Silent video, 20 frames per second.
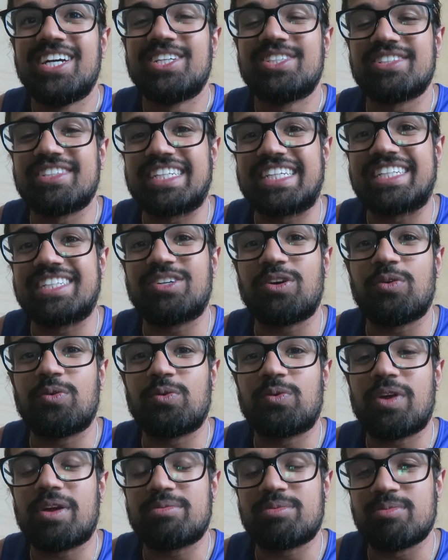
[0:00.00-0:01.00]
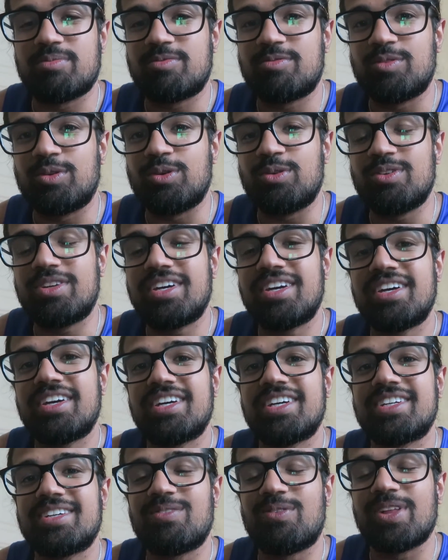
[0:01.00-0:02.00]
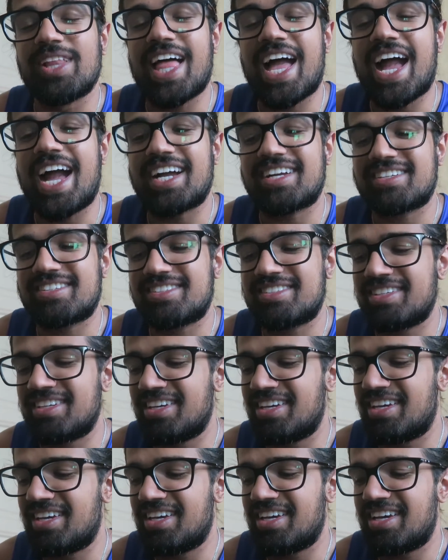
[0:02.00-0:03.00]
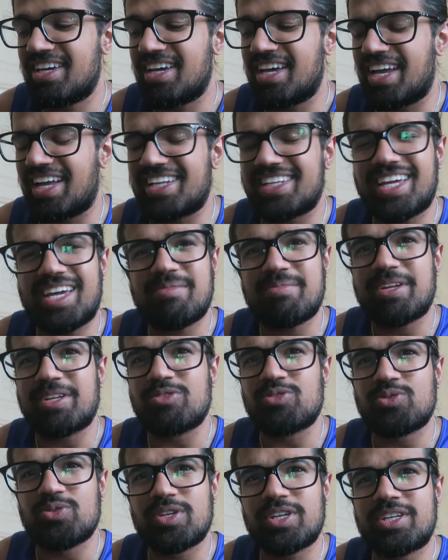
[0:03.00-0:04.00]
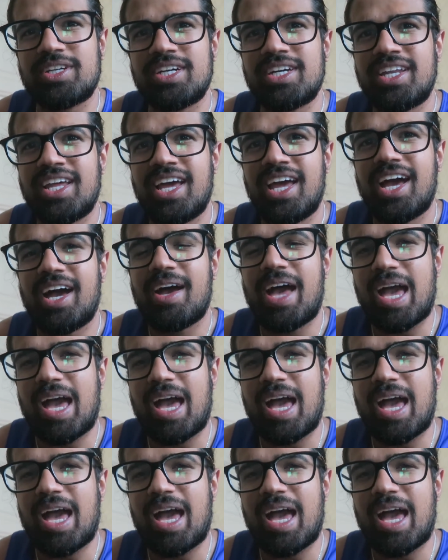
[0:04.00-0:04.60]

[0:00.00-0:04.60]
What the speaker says: So I need to go grab some food, relax. And yeah, man, it was really good.